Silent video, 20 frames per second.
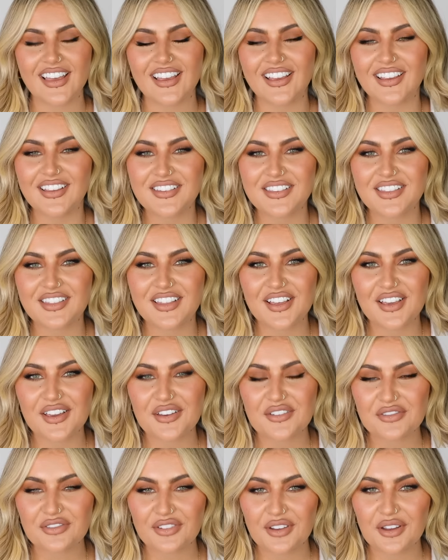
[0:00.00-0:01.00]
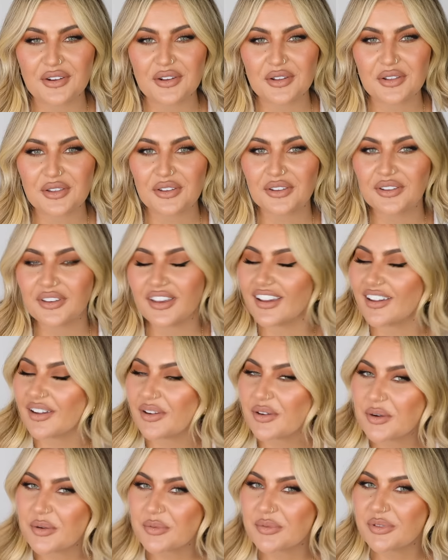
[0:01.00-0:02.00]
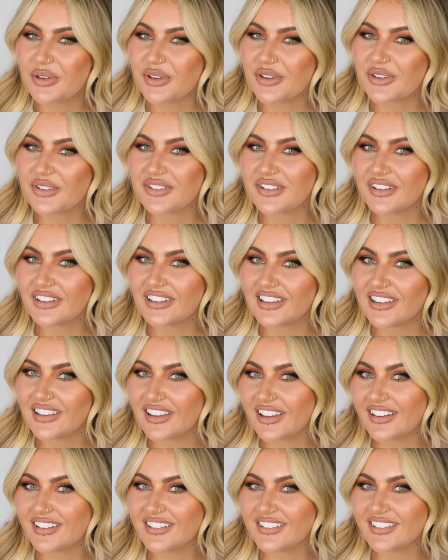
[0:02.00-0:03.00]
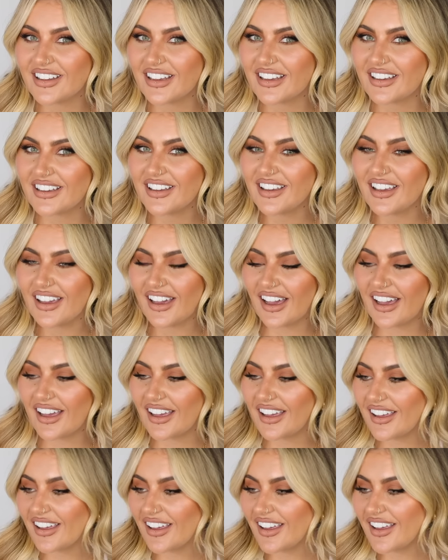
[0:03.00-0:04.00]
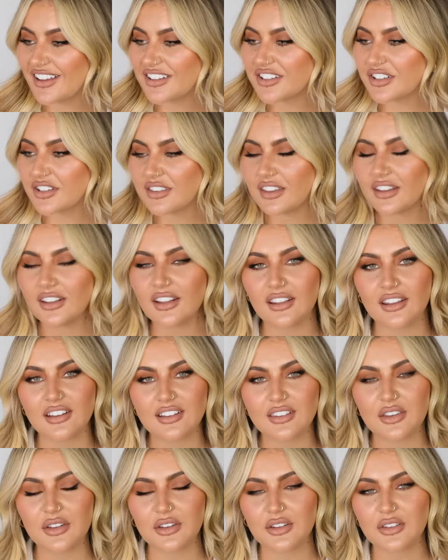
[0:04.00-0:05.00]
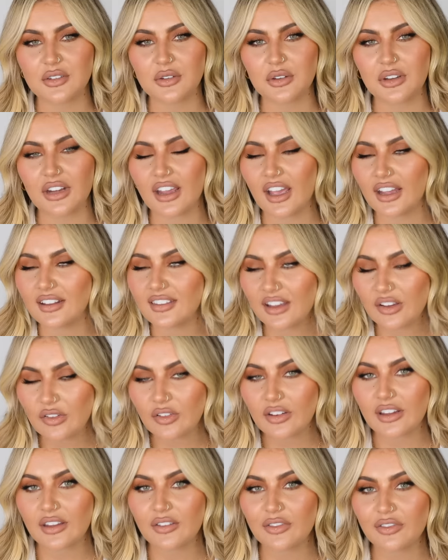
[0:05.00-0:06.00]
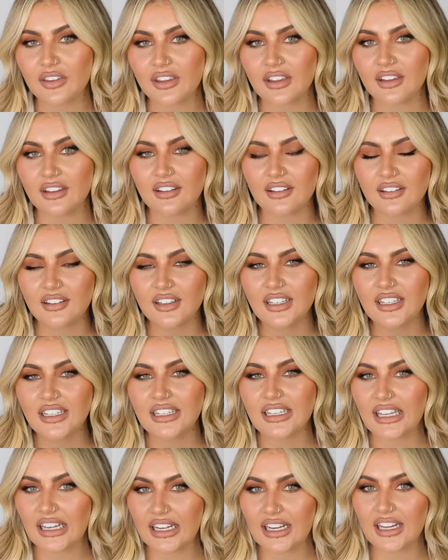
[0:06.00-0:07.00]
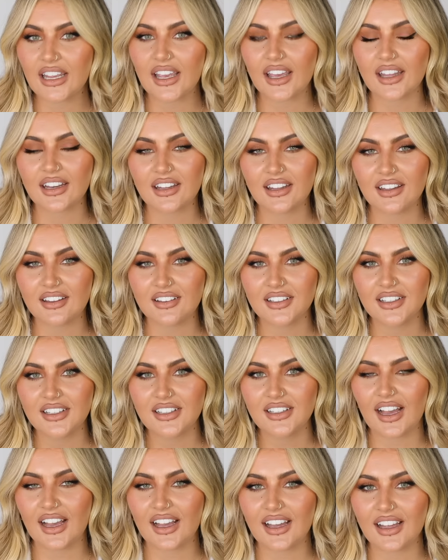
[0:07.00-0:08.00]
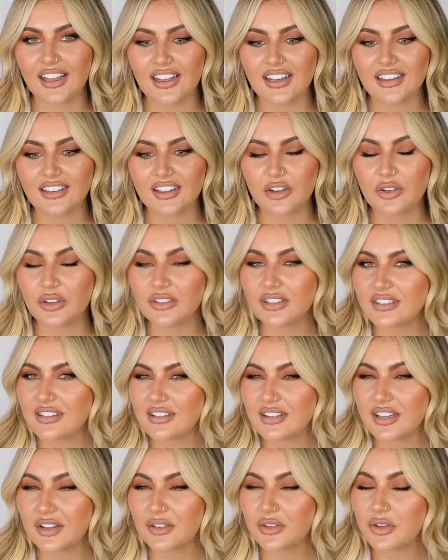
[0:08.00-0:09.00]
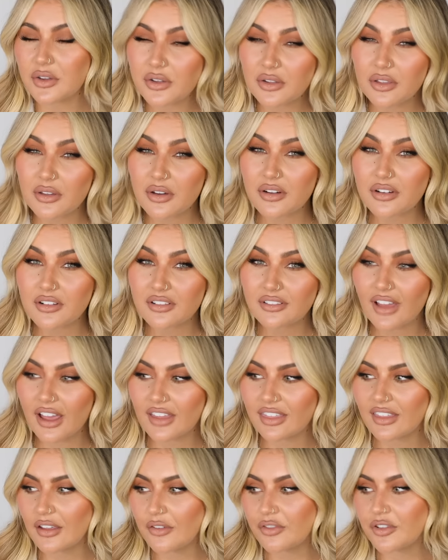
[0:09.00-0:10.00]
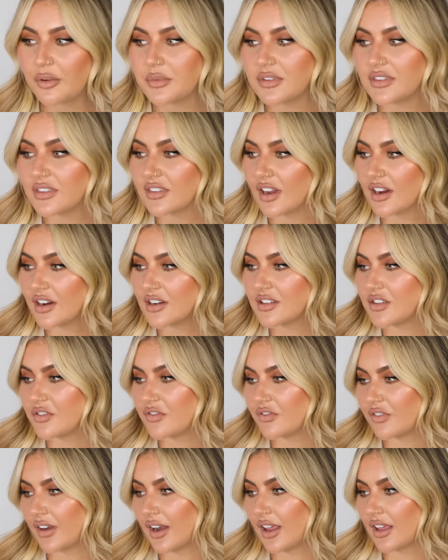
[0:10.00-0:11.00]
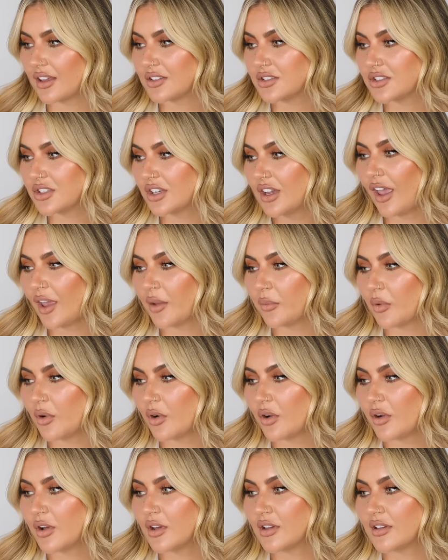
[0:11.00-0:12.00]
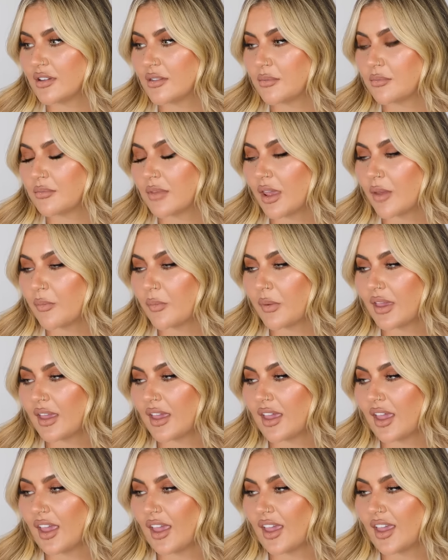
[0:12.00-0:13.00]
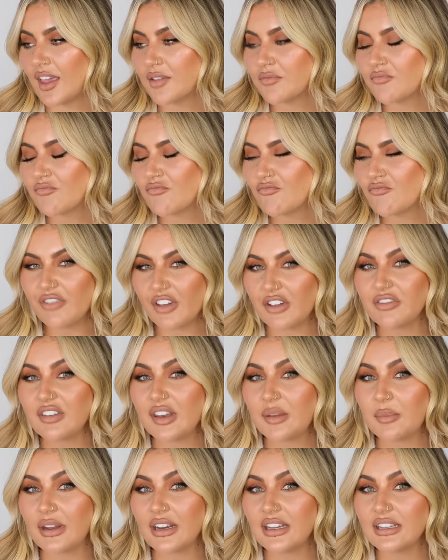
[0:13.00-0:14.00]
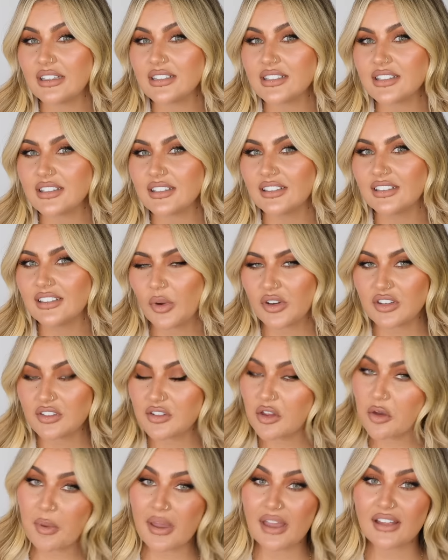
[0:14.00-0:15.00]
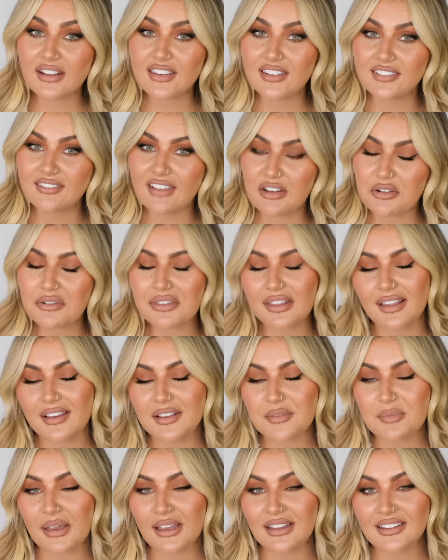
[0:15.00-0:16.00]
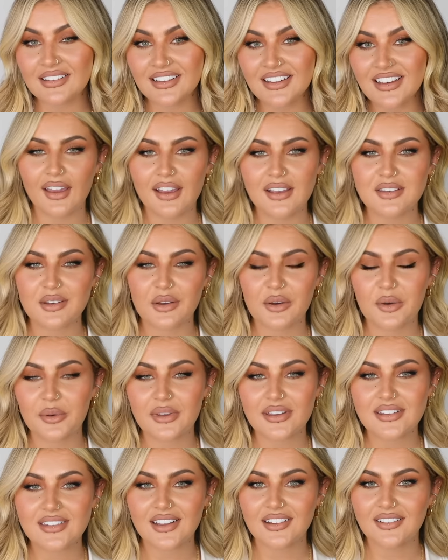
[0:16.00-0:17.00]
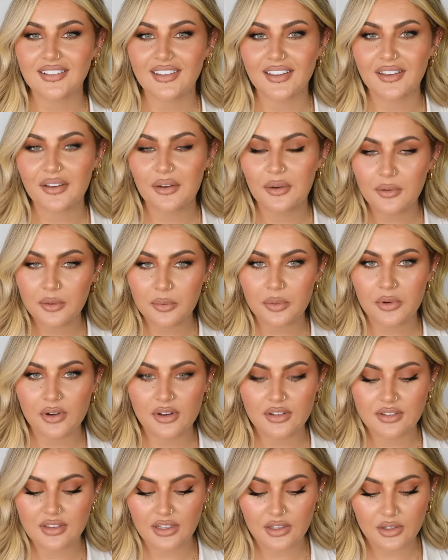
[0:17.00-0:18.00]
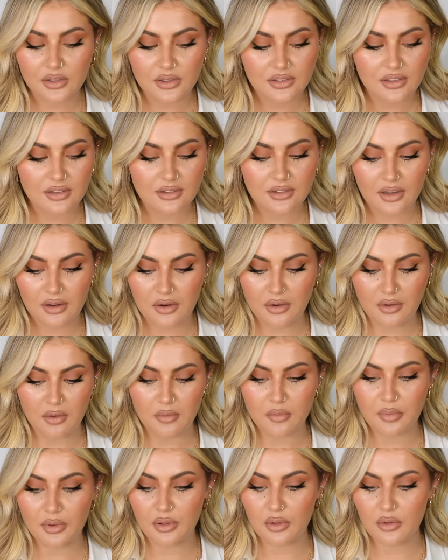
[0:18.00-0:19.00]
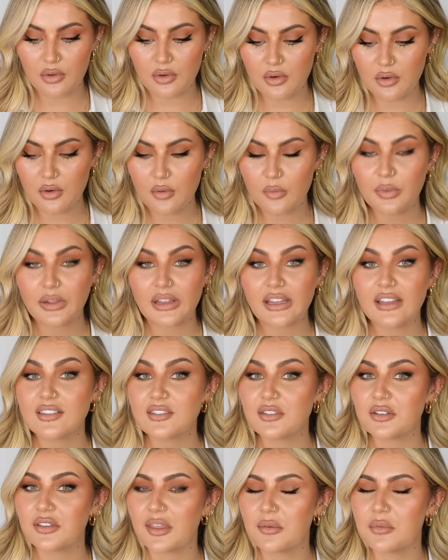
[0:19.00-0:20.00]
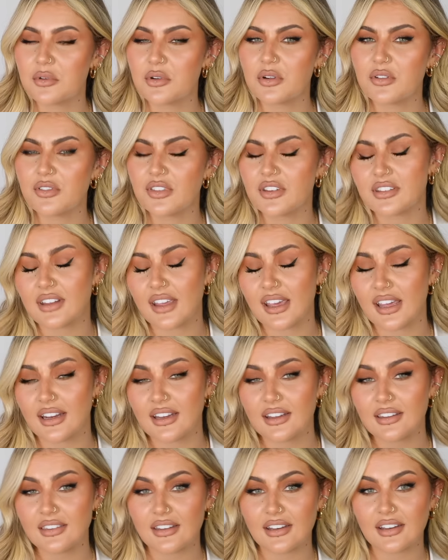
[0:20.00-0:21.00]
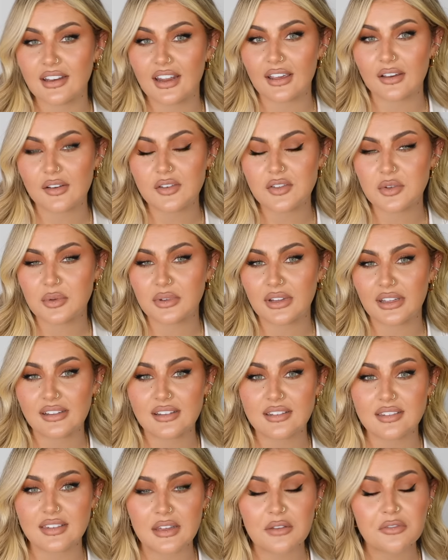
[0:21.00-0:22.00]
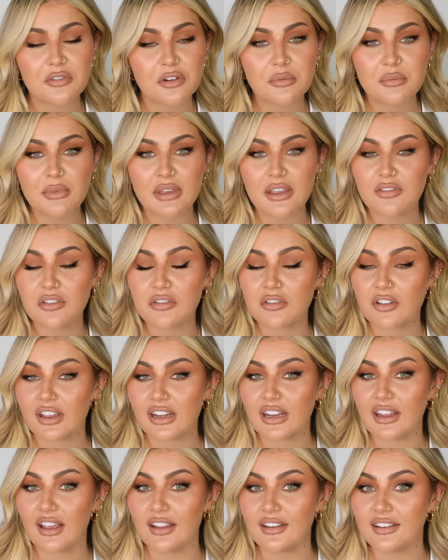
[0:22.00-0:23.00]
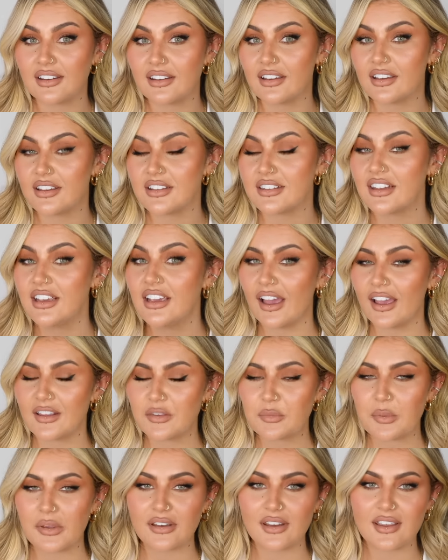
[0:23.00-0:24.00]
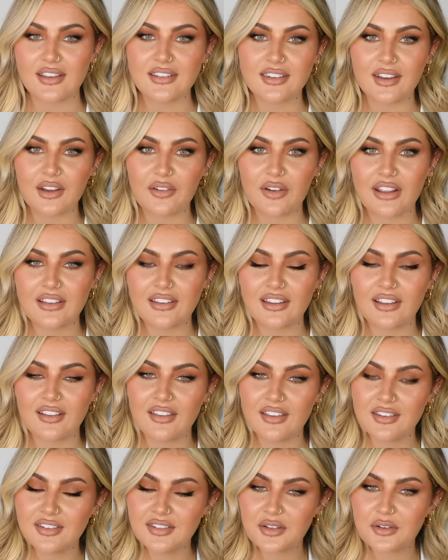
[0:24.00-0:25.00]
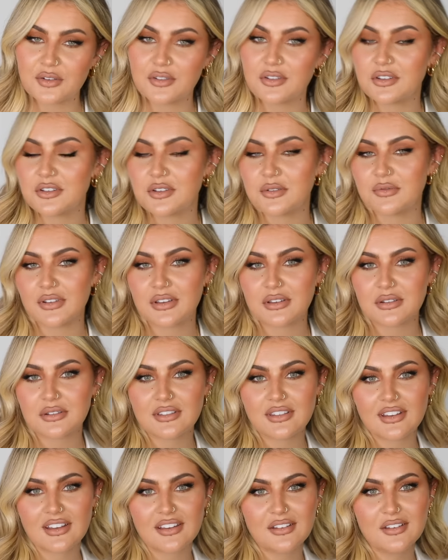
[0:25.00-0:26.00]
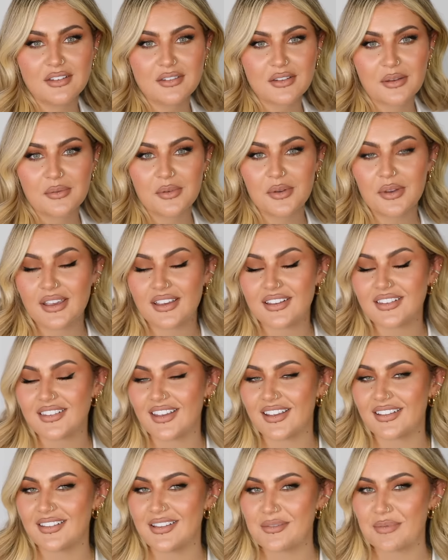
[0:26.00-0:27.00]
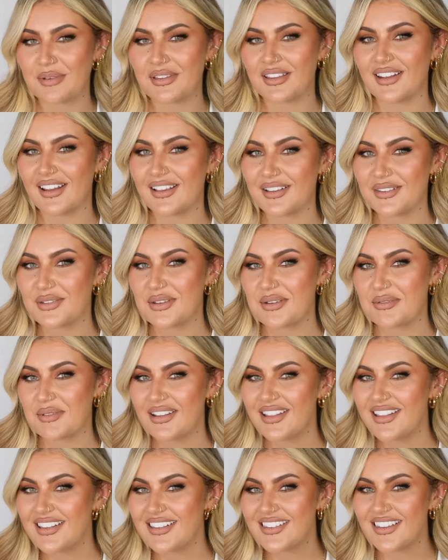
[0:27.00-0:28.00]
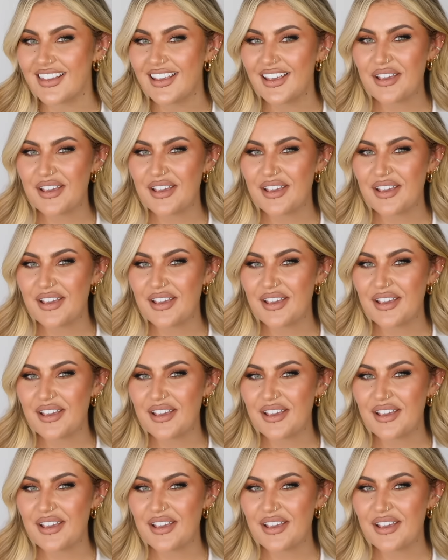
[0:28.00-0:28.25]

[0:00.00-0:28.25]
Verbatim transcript: that is the final look. I hope you really liked it. I just think that this looks so great. I definitely feel great in it, and you know, it doesn't take too long. I think from start to finish it was maybe fifty minutes, which is not bad. I don't think that's bad. As always, I'll link all the products that I used down below. Please do let me know if there's anything else you would like to see from me, if you've got any ideas. I spent yesterday writing a list of all YouTube videos down, so I'm quite excited about the next few months.